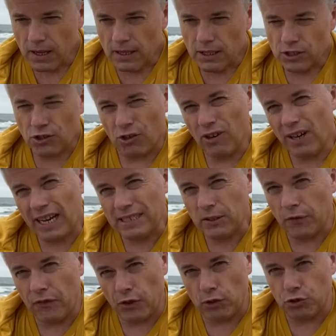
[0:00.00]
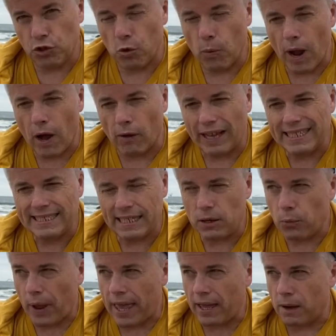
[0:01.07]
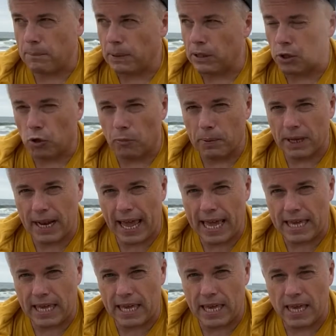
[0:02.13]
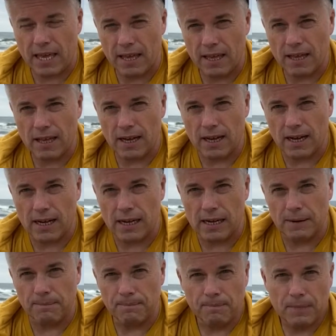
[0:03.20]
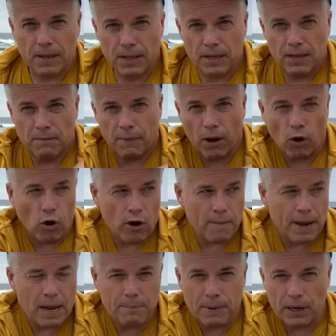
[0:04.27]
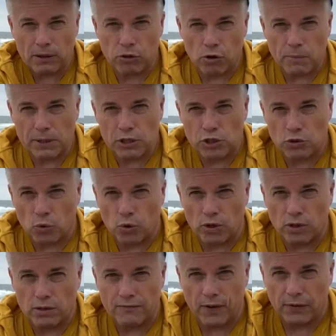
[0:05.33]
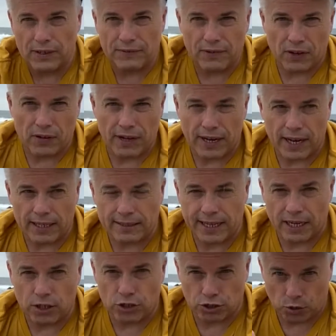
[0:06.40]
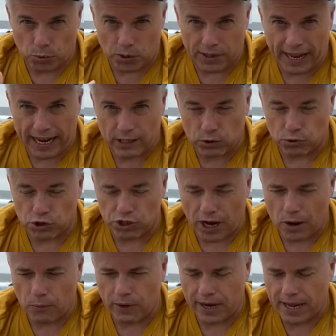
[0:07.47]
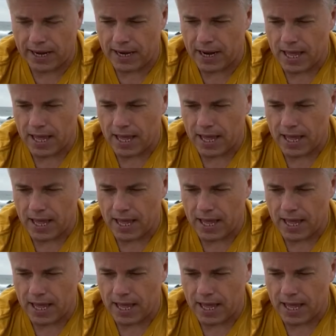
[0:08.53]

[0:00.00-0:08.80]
started not to feel too well. I did wake up a little bit achy. Um, my arm had been a little bit sore, very, very uh, tender to where the actual shot went in.